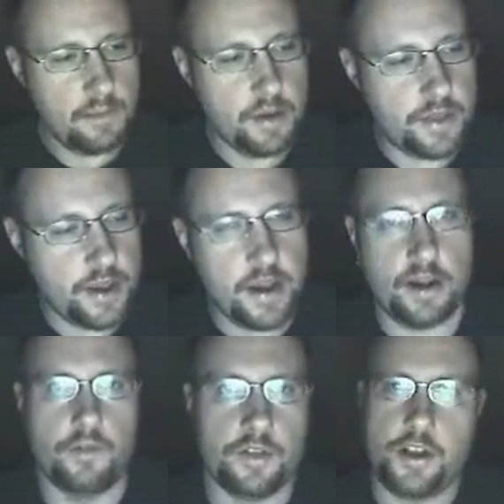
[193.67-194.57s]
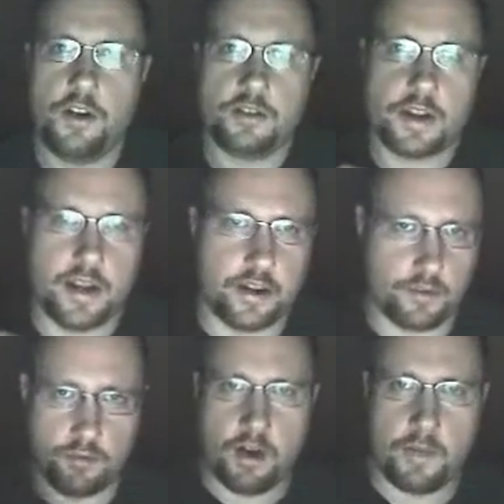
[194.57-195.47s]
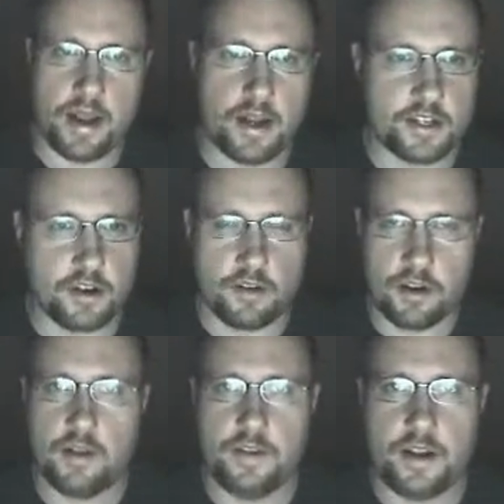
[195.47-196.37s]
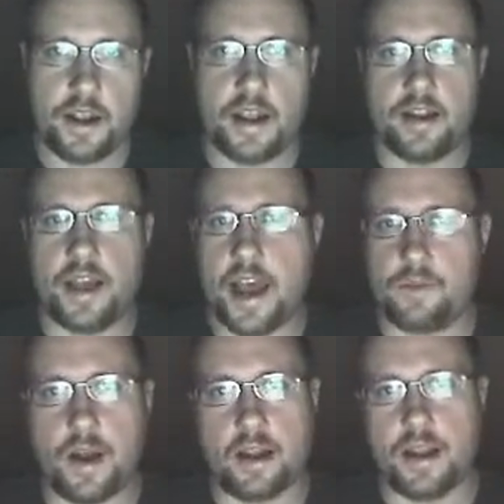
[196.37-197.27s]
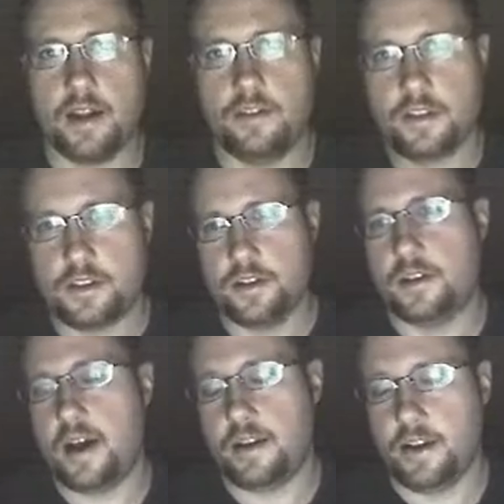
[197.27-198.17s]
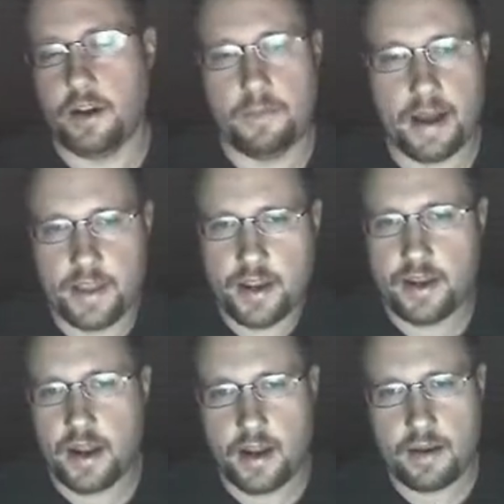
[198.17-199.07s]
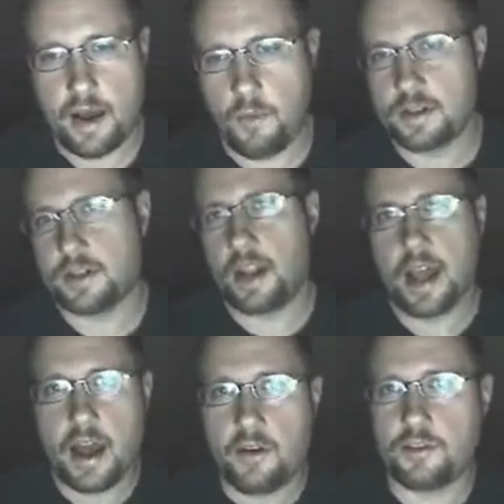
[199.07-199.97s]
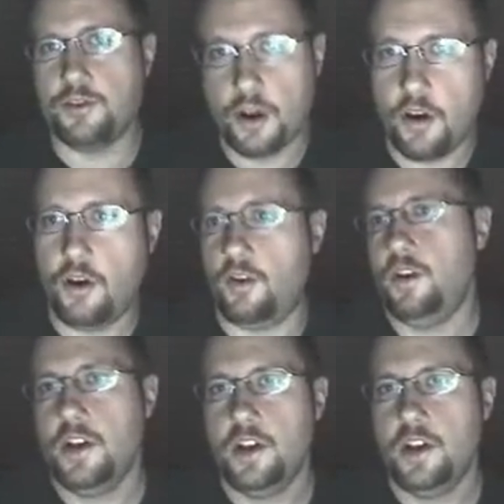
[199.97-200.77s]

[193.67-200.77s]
But then over the years, it grew on me, and I started to love it. And I had to write letters to, back then I wasn't allowed to call